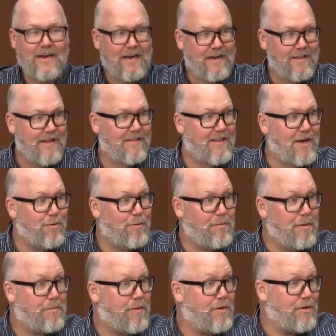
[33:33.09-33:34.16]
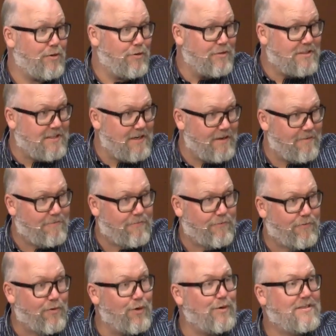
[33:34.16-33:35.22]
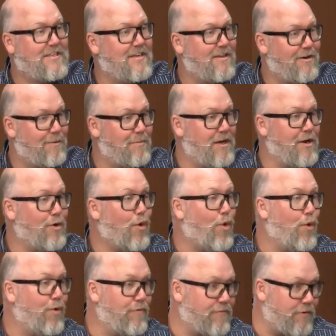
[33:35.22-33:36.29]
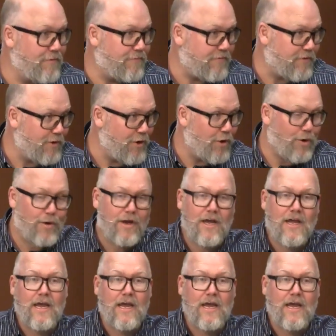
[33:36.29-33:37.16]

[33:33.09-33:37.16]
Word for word: And that they would be producing fruit. There'd be an overflow.